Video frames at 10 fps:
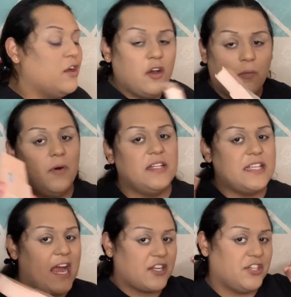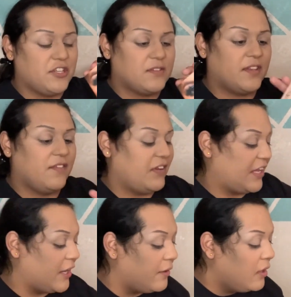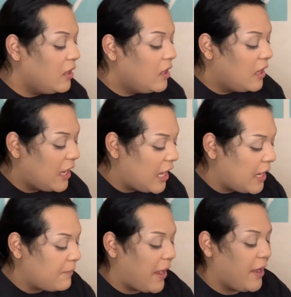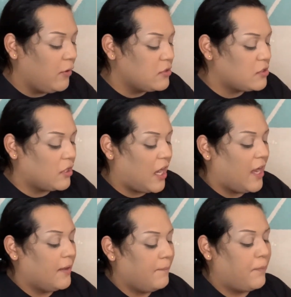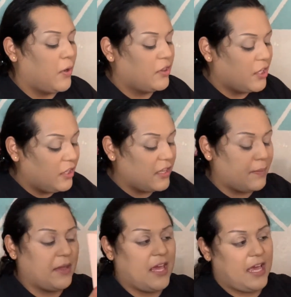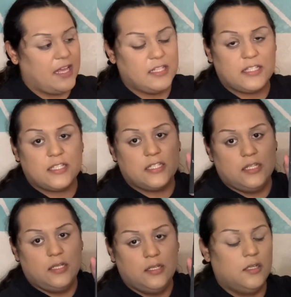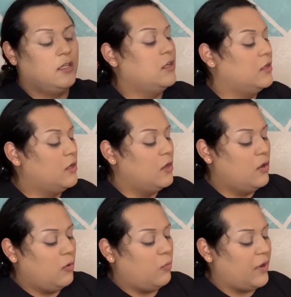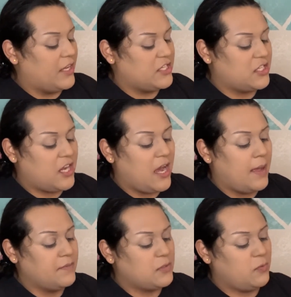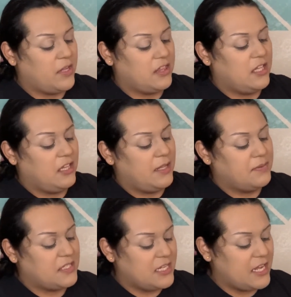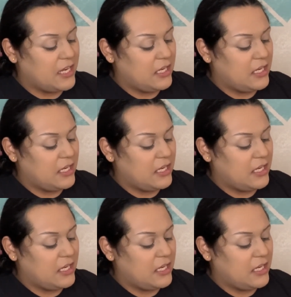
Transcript: ones to actually use for the video. I also got both their lip kits, which comes with the lipstick.